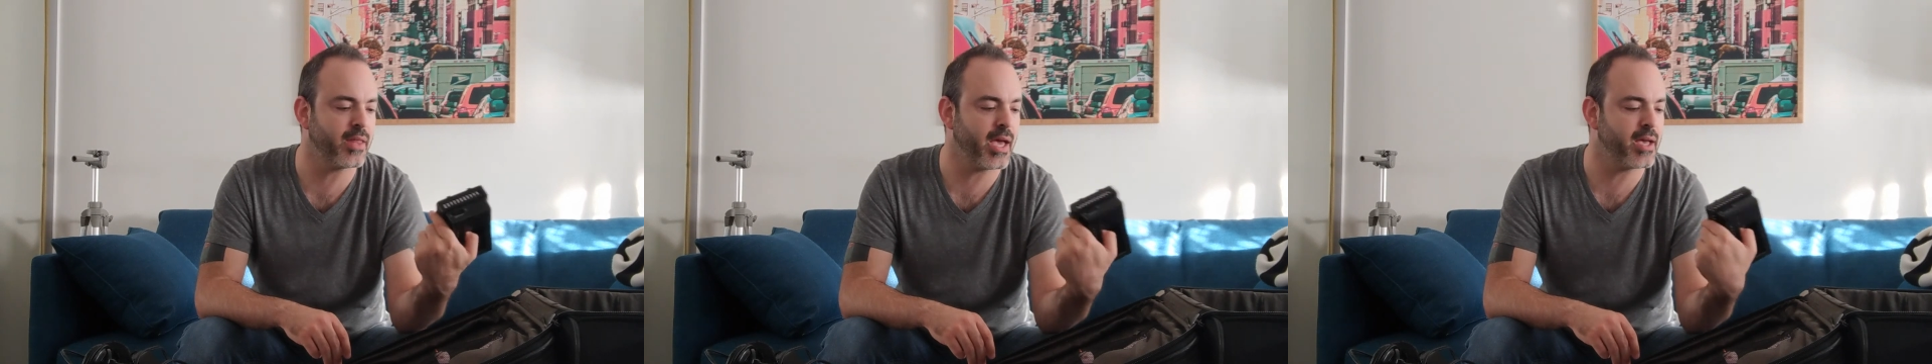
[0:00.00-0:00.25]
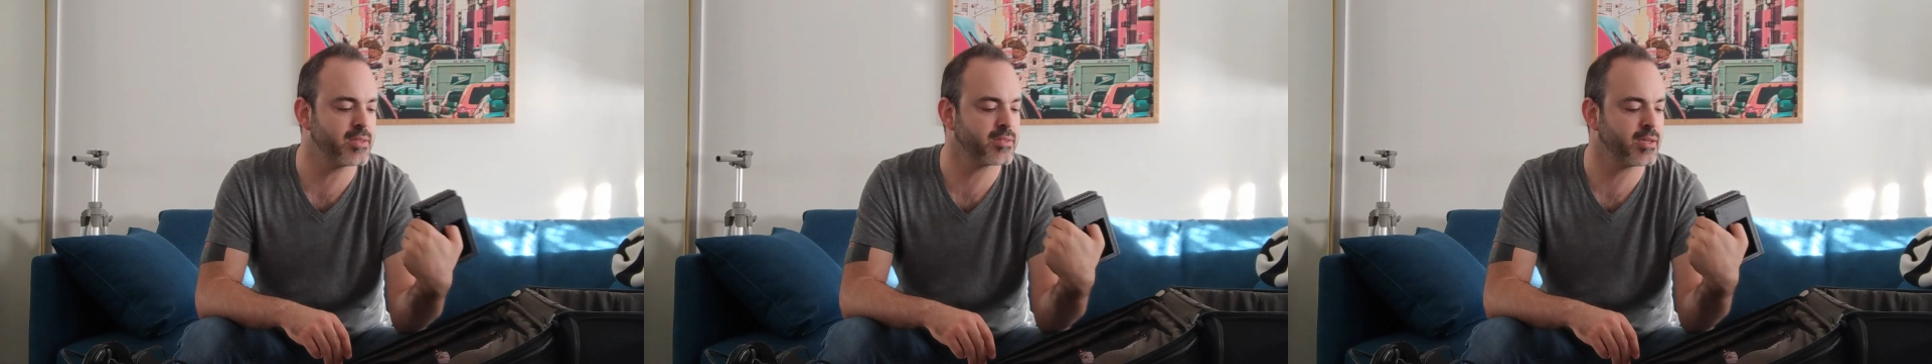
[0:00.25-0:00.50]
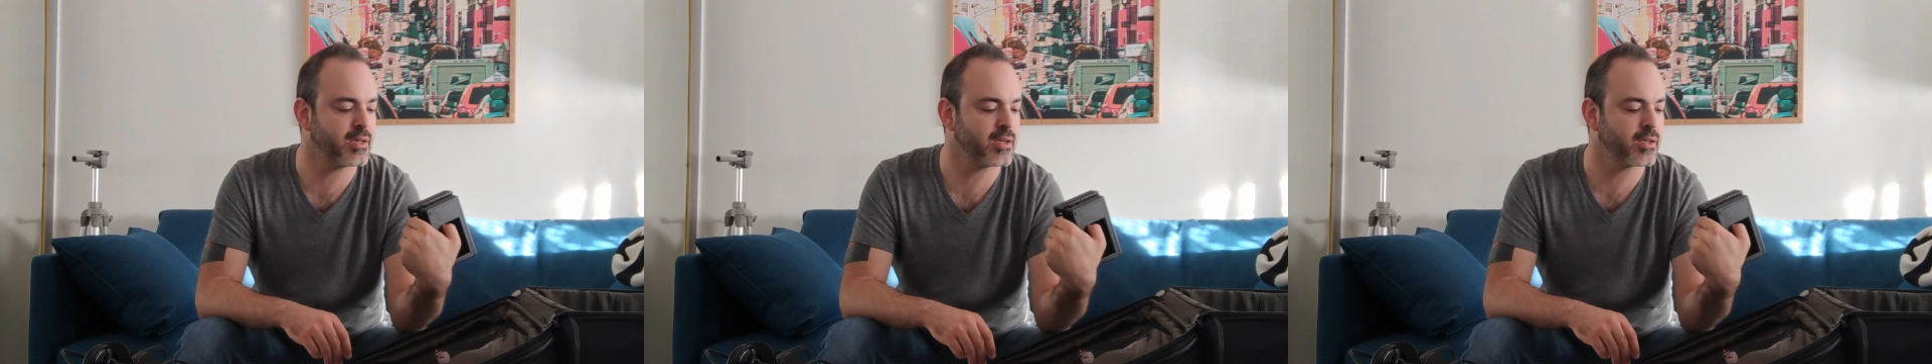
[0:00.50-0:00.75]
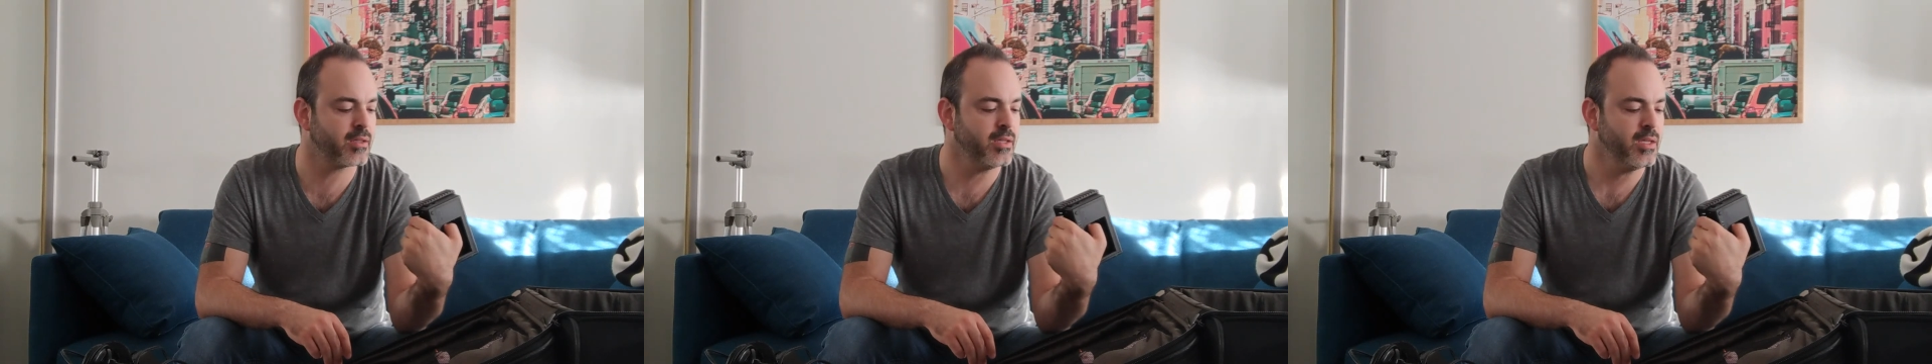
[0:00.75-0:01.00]
has
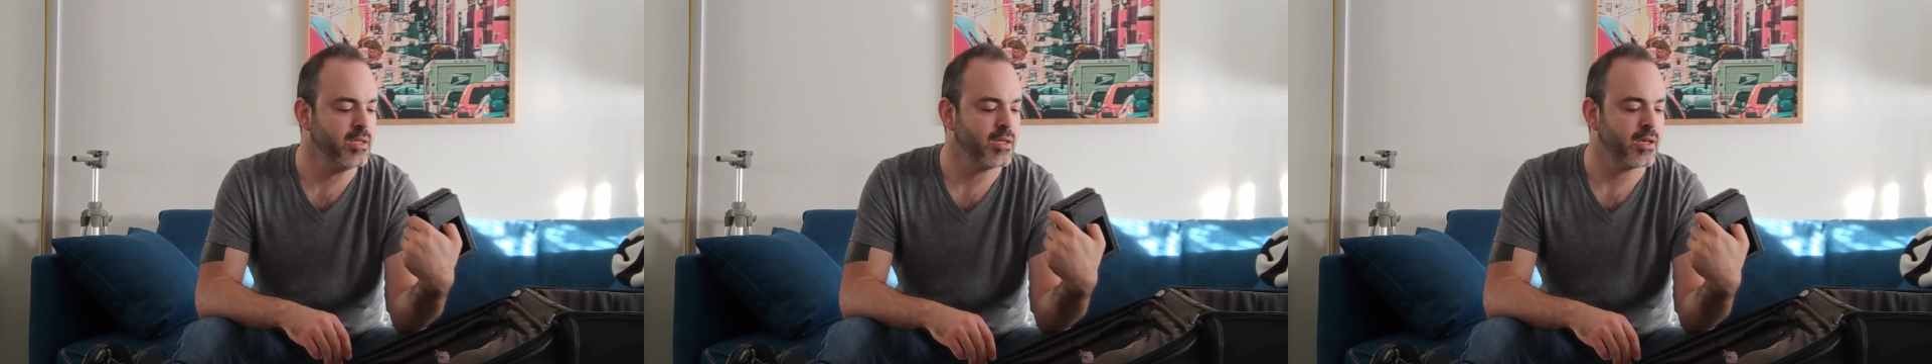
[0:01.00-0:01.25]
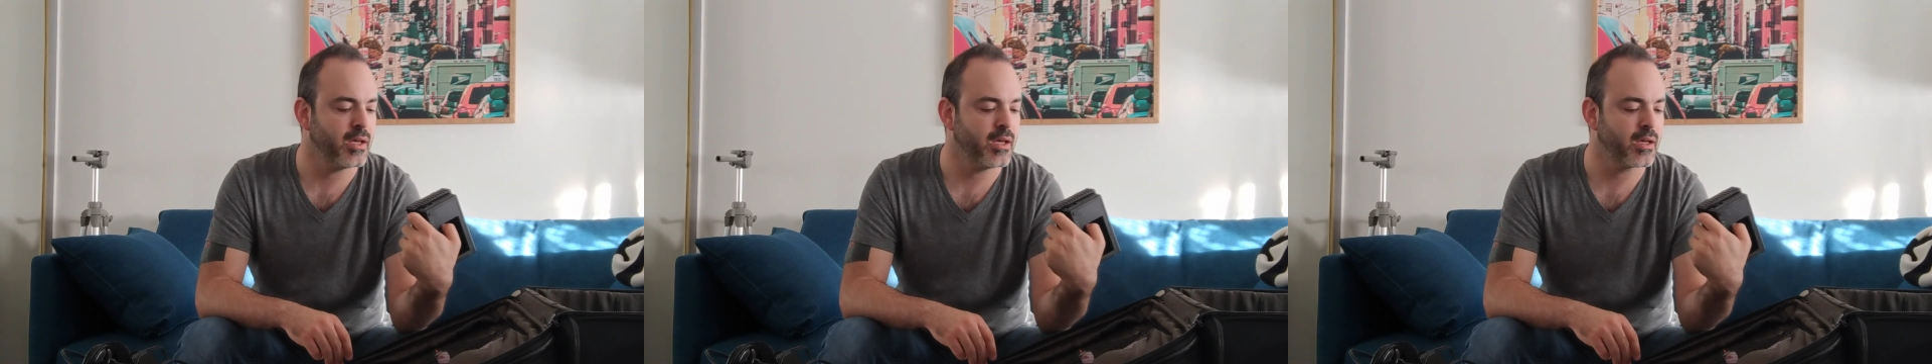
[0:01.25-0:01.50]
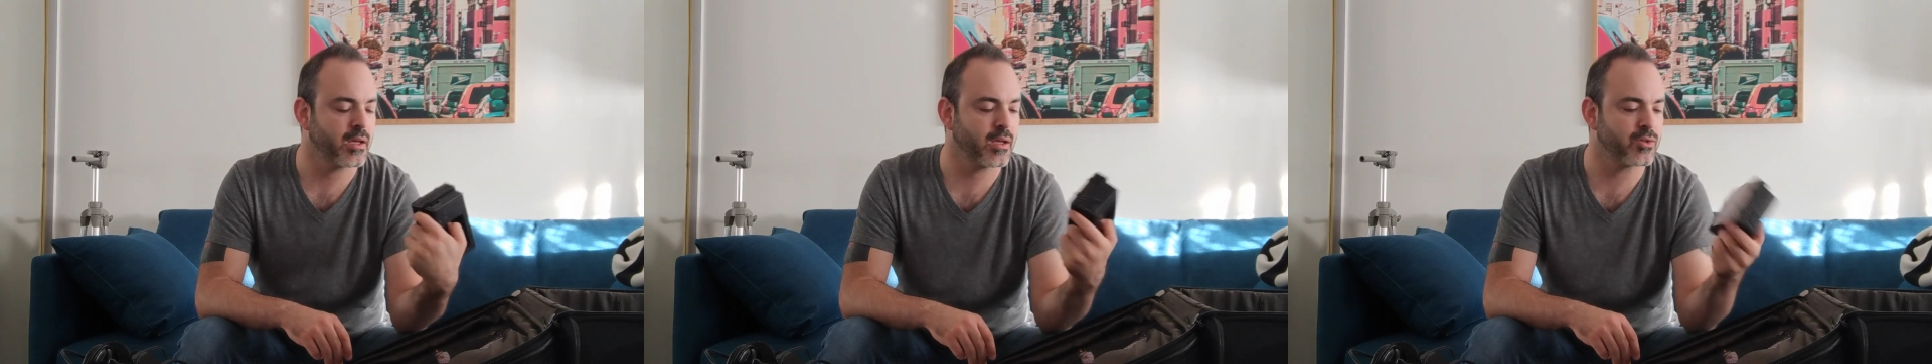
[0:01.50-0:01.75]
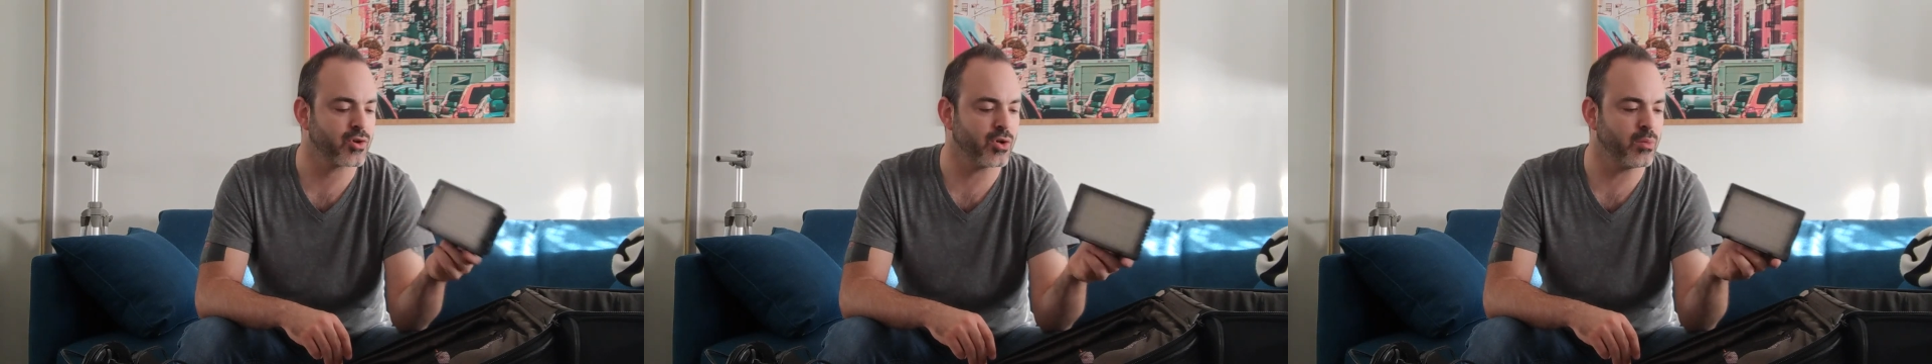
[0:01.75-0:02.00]
a
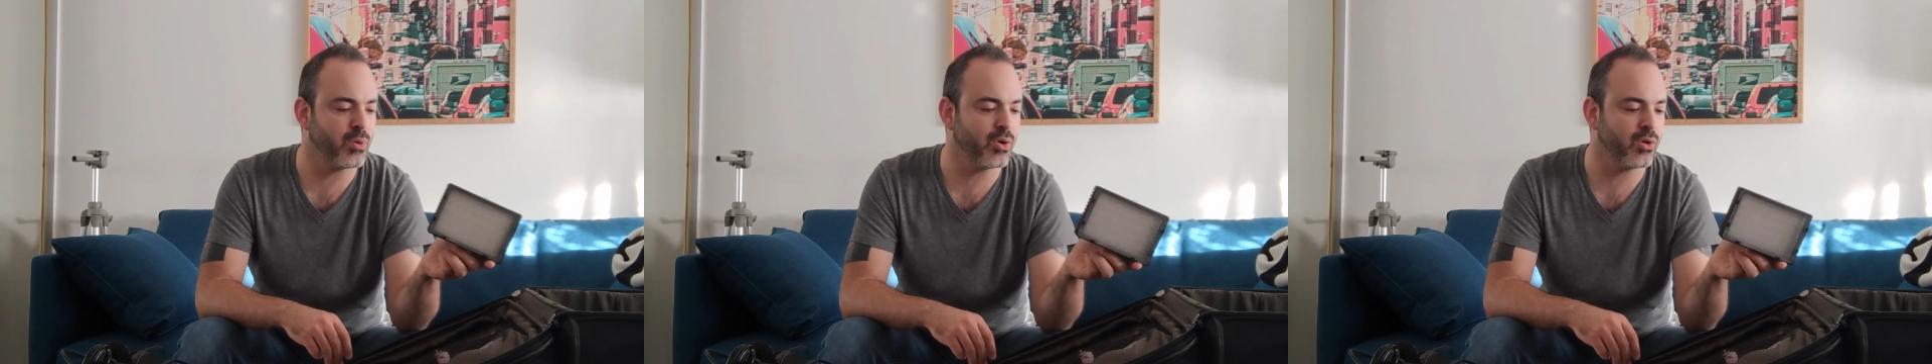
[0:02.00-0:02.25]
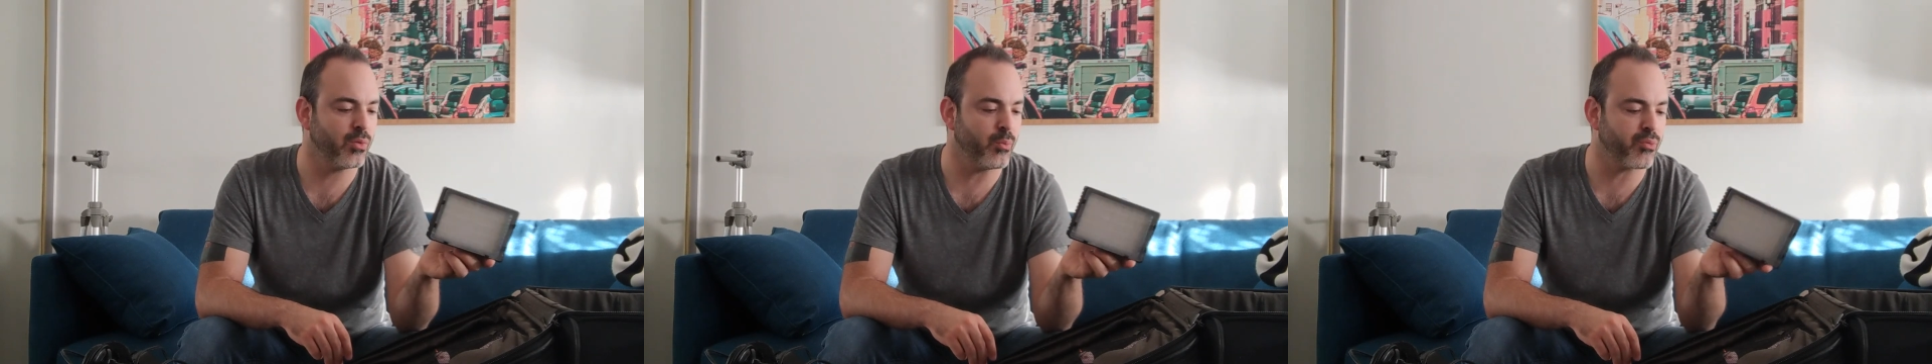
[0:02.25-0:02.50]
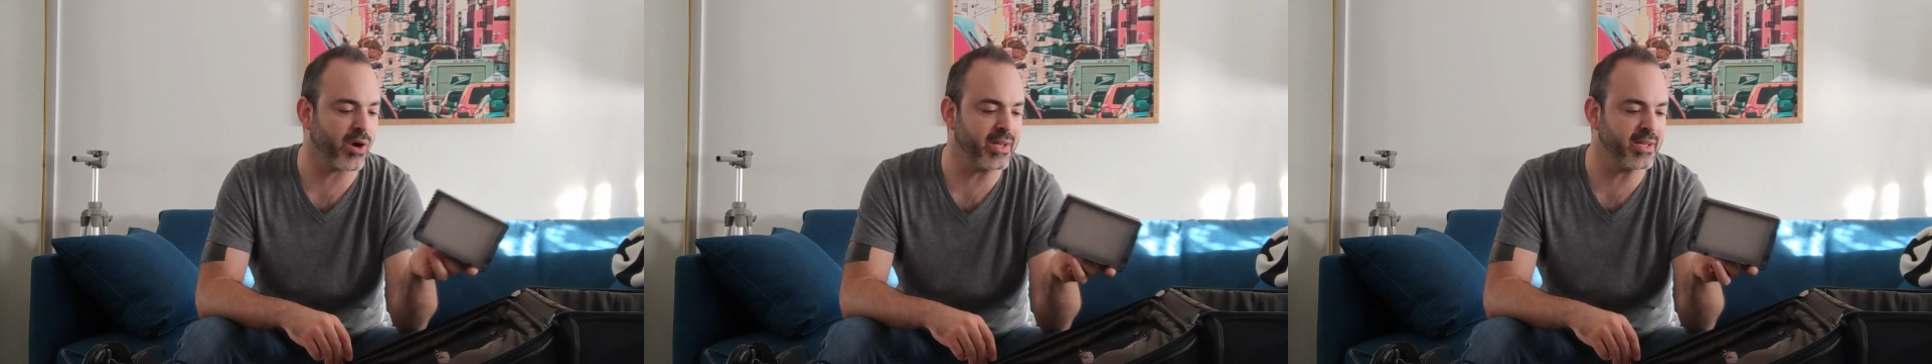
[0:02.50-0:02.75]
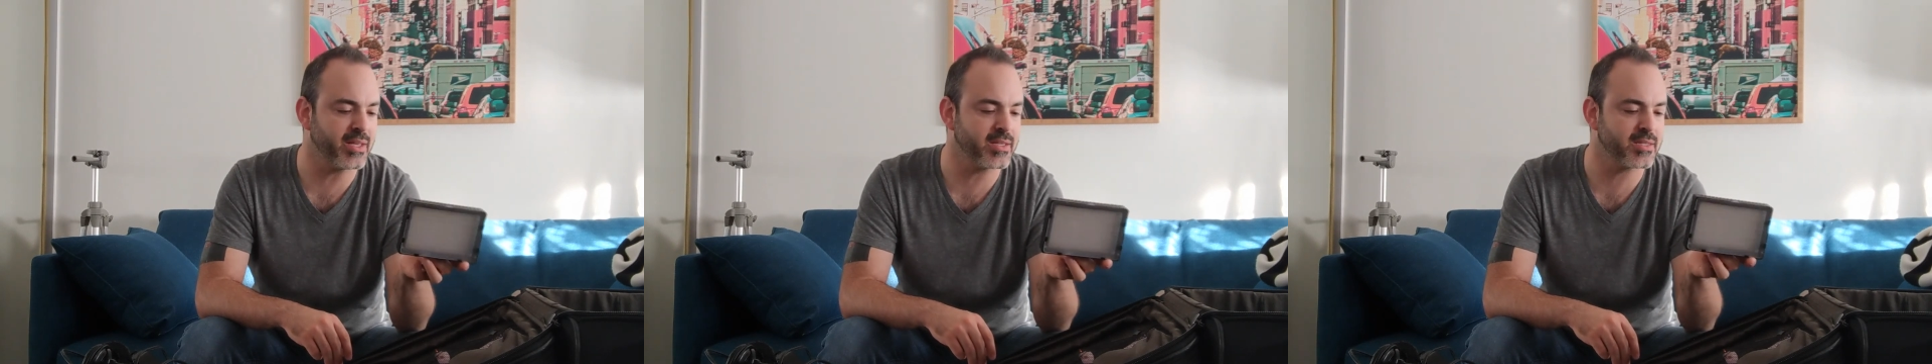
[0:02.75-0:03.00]
controllable
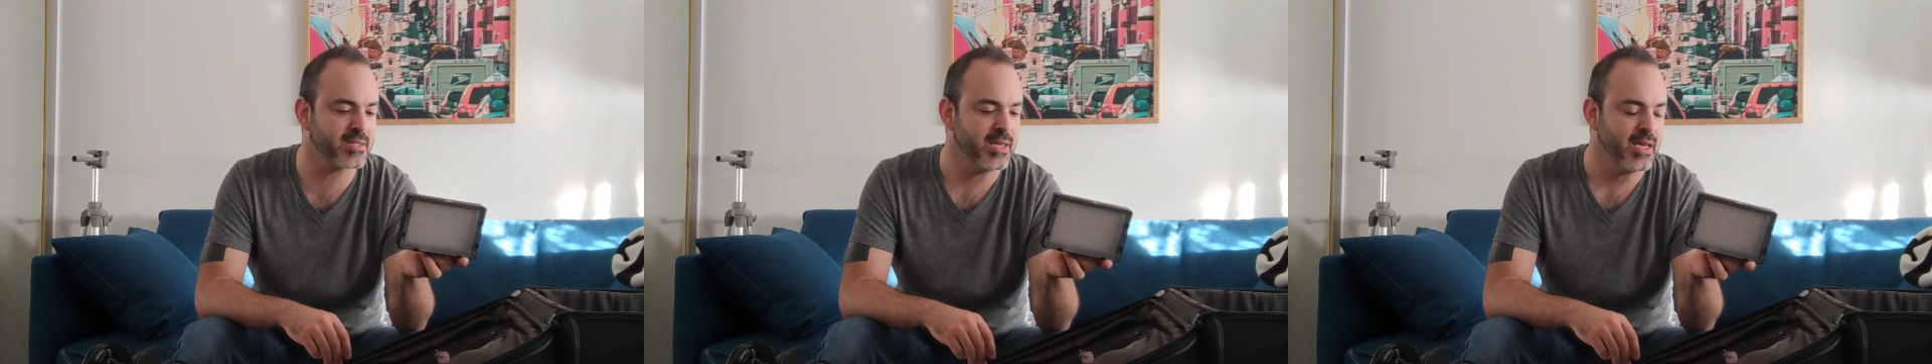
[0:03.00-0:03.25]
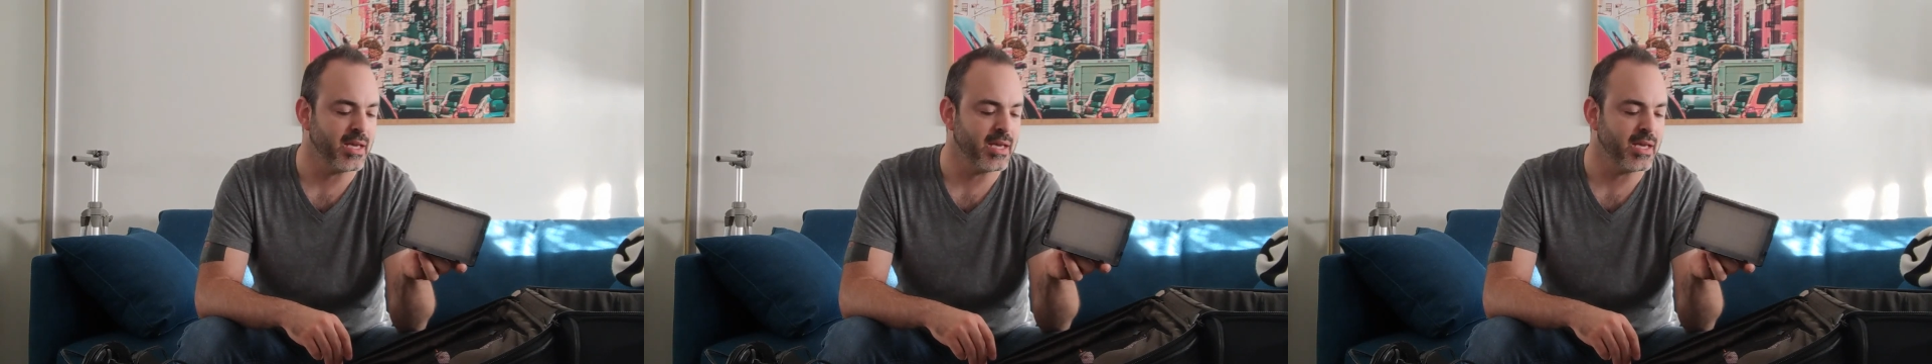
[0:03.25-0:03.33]
brightness.